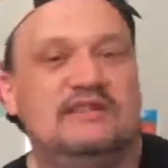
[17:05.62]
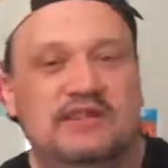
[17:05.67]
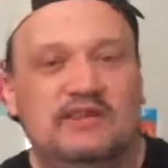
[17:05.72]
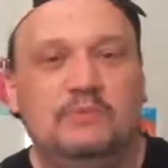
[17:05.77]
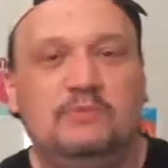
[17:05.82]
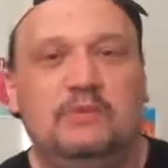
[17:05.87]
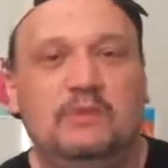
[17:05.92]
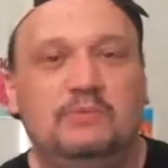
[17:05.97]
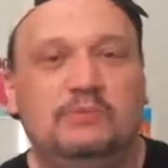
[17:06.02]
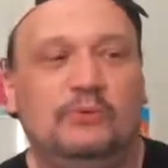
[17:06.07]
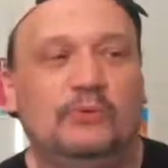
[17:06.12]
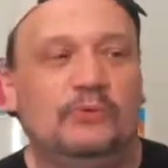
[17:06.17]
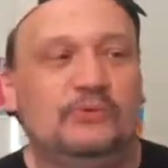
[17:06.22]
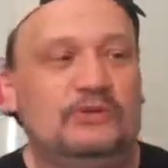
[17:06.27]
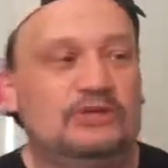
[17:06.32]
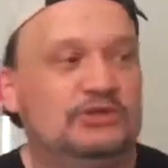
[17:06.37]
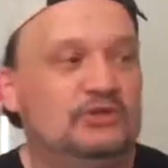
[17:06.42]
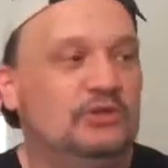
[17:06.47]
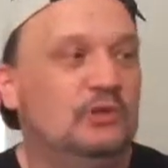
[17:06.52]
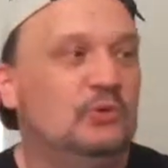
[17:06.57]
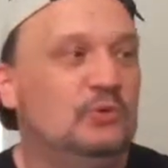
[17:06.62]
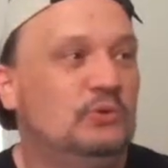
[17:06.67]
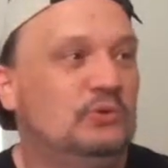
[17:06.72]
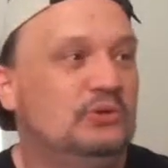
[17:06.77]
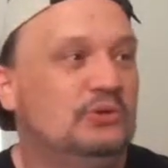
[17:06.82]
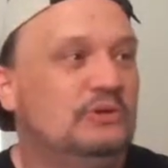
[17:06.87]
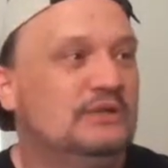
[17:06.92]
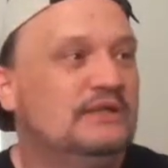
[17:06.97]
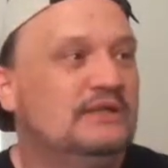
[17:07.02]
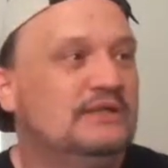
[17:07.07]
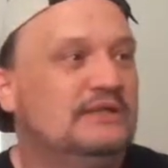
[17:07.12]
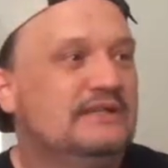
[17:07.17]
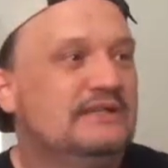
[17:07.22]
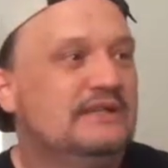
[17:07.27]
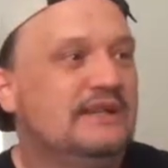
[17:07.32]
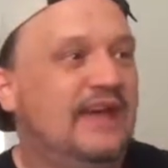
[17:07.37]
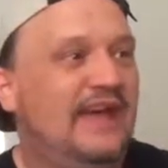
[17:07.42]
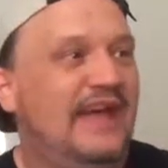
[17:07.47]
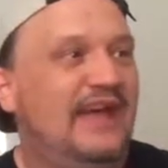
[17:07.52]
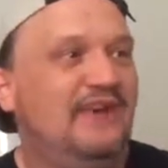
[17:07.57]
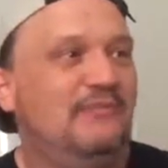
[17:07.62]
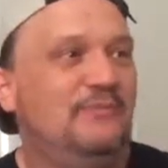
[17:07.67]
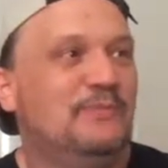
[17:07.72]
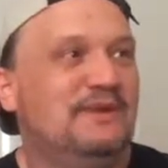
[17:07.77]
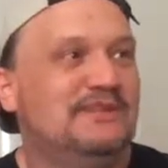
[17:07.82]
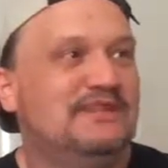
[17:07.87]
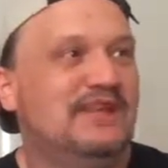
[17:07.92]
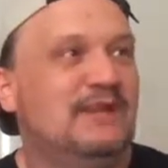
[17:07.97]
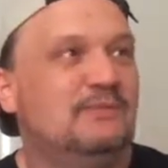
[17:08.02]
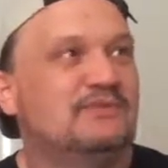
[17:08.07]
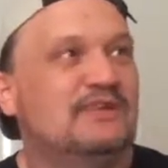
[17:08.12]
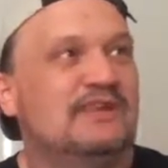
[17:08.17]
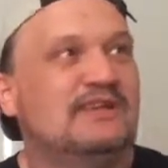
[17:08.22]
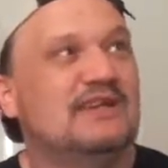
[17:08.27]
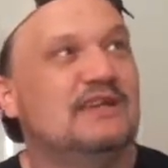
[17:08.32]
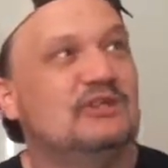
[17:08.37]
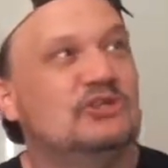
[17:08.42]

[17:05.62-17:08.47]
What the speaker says: been telling people to show you half of my tapes.